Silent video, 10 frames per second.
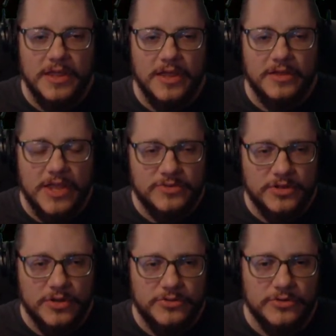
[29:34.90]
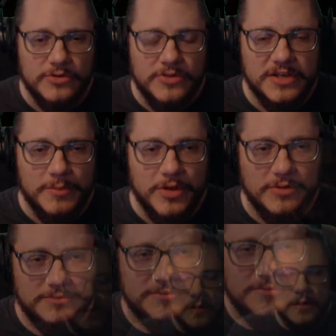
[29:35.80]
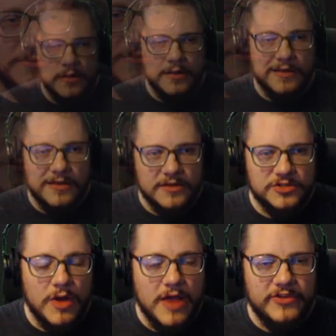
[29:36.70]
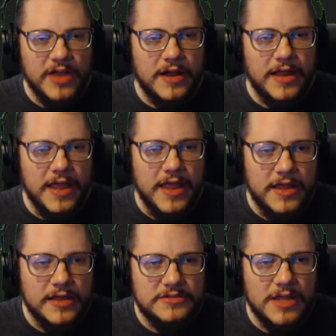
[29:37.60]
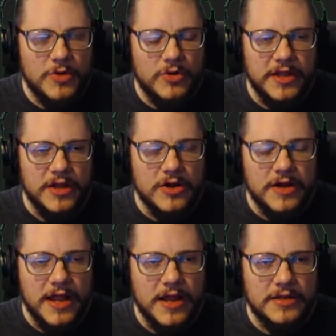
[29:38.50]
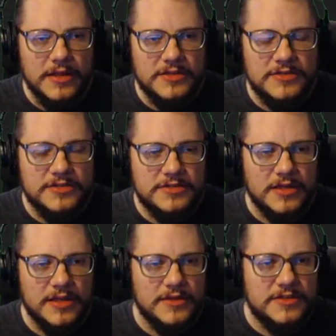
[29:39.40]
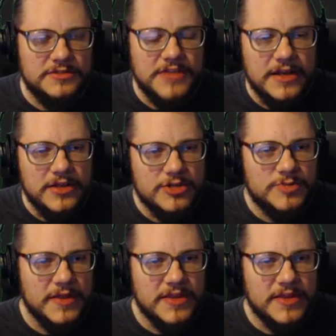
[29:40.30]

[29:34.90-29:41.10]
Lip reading: as we go through the demo. So I've got a demo here, and this data used by this